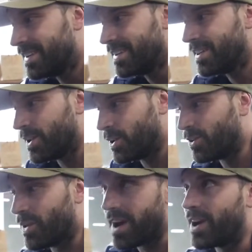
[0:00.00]

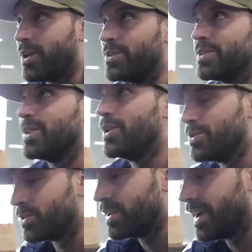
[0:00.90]
Damn. Clone rock clone. That's
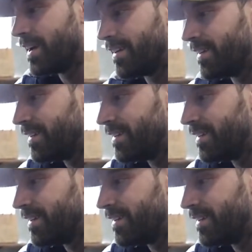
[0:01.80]
funny. Clone three. I don't